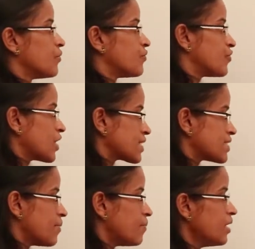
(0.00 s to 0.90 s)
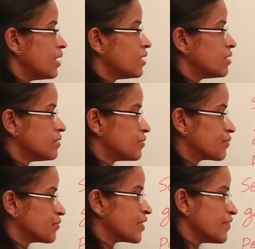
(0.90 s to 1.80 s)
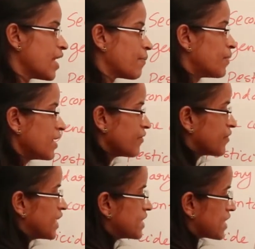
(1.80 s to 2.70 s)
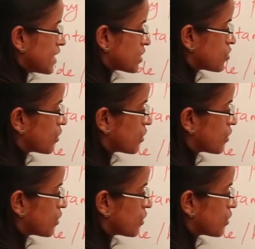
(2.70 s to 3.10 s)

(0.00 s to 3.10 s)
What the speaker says: For example, we will apply weedicides